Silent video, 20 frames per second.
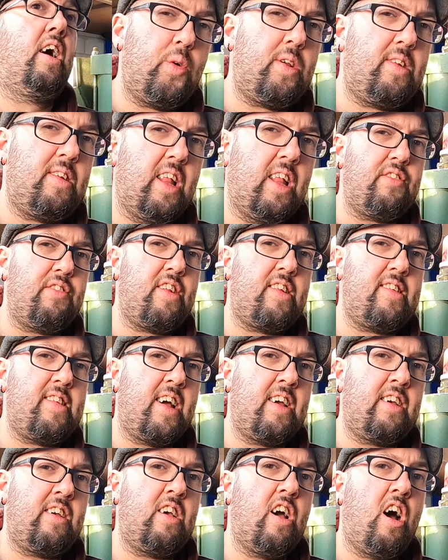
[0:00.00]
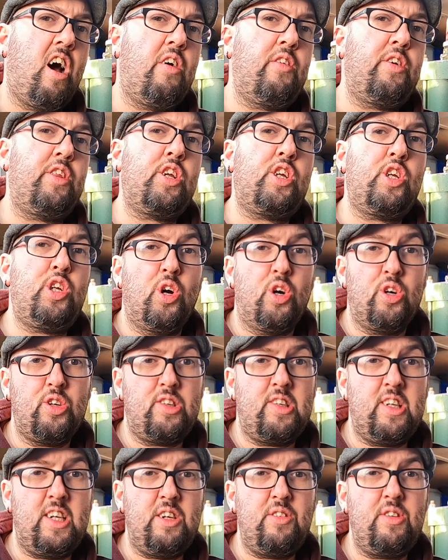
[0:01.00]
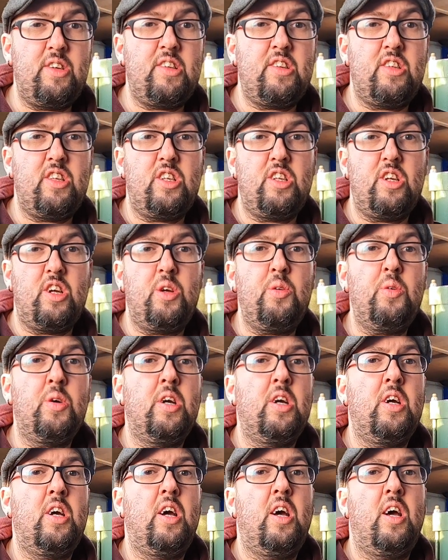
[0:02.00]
We have the tank car in the short series to do.